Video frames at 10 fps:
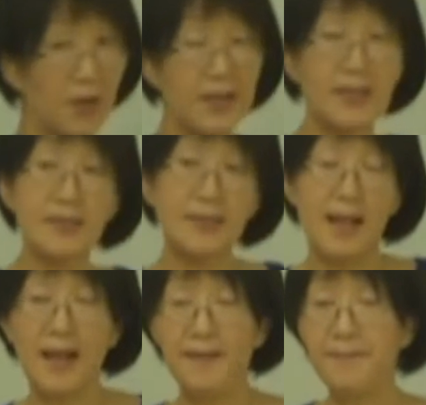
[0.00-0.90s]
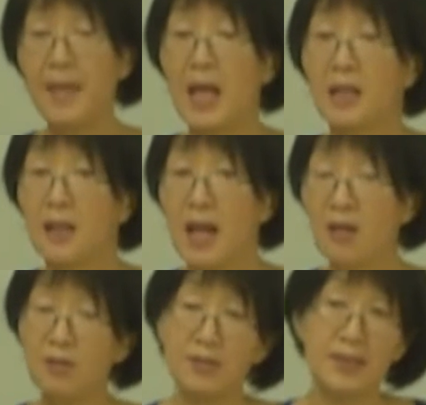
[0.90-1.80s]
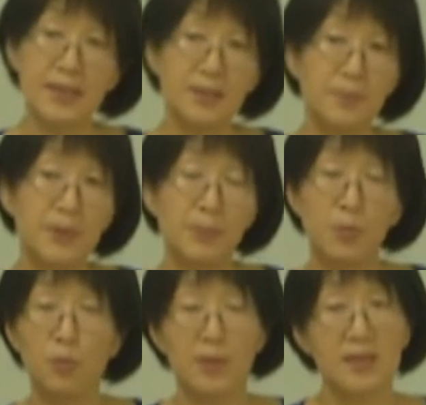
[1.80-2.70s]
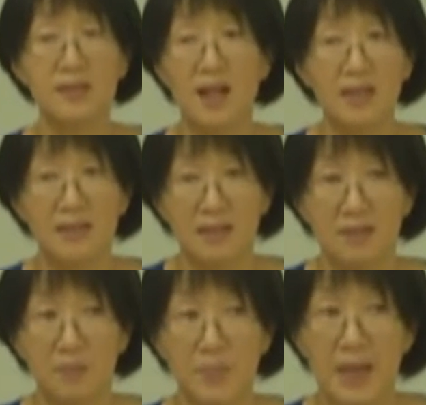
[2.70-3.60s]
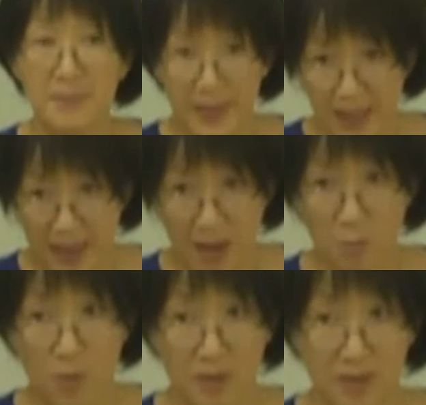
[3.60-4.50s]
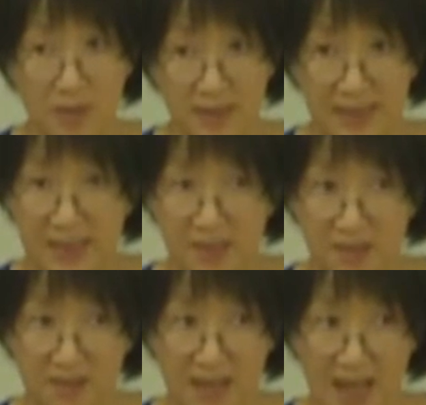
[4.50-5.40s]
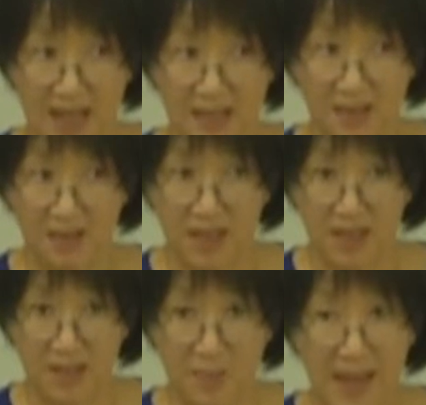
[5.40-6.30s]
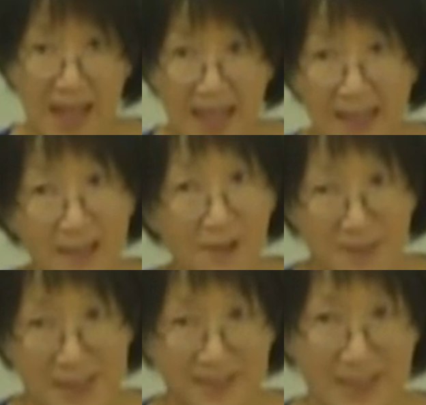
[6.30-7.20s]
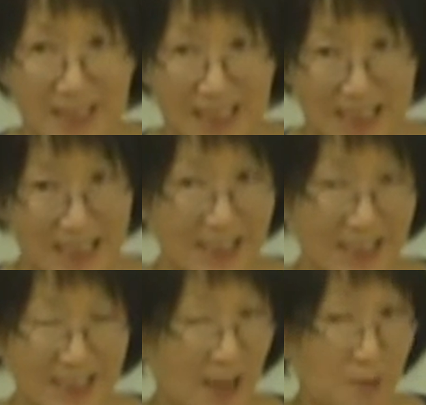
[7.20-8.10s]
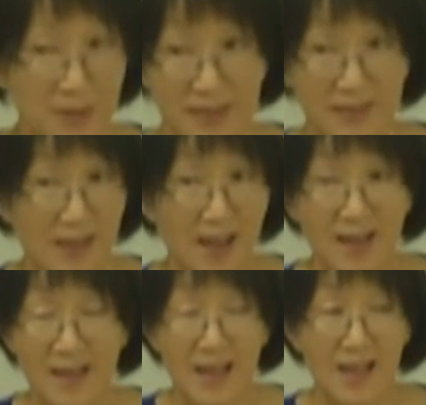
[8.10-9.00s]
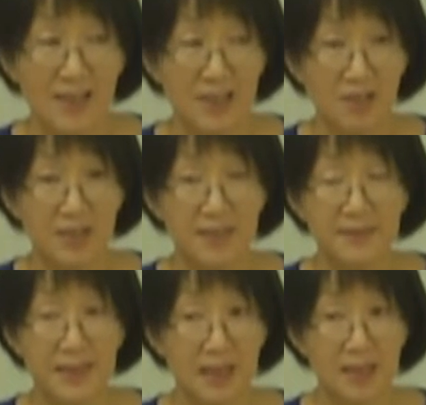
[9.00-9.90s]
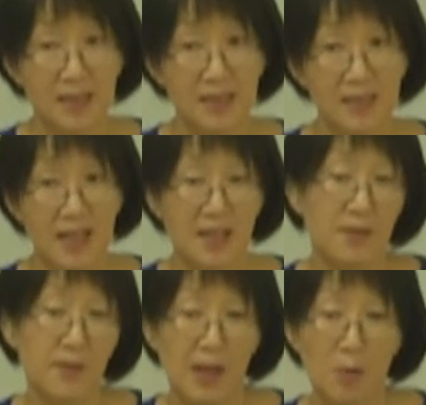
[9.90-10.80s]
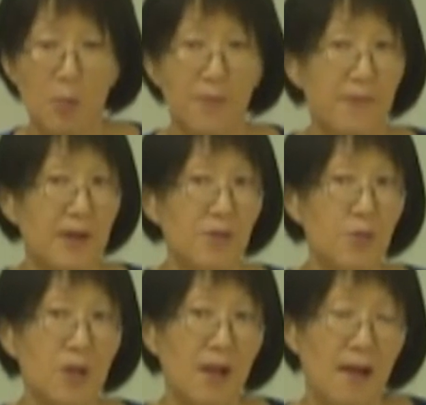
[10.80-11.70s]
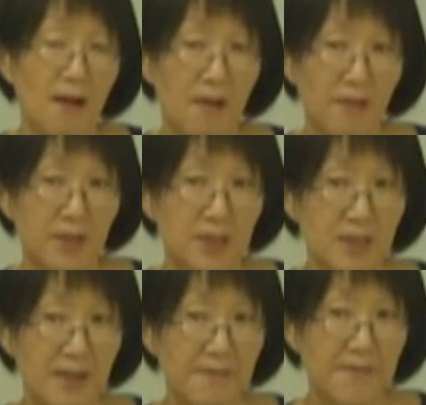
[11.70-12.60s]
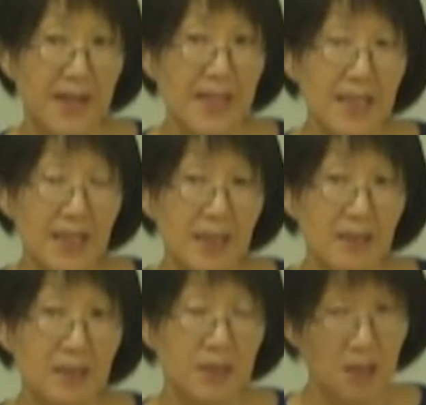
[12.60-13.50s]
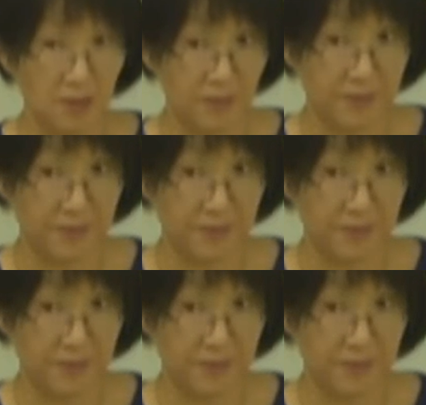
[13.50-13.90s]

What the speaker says: at that time, the Anglo-Saxon people was not, maybe they were considered as a kind of end of civilization. That was not so civilized, and they were very good at fighting. So